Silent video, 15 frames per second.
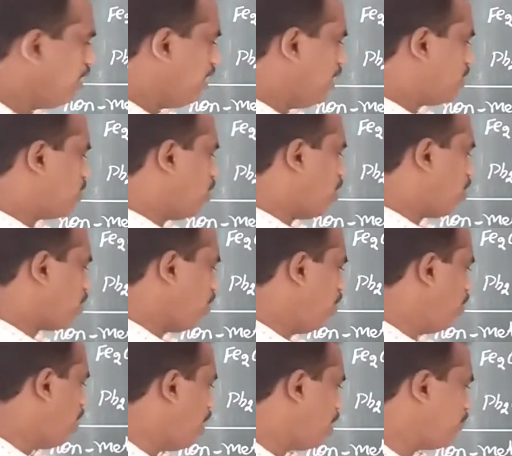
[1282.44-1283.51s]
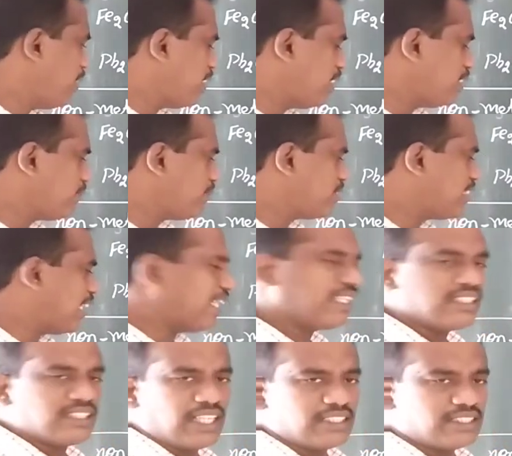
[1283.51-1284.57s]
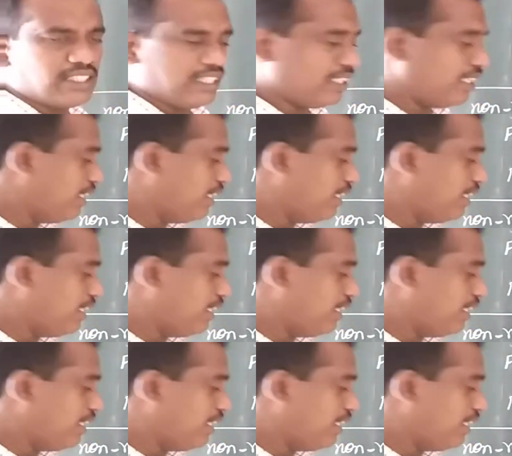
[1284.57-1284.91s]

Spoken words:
It's not only non-metal that must act as acid.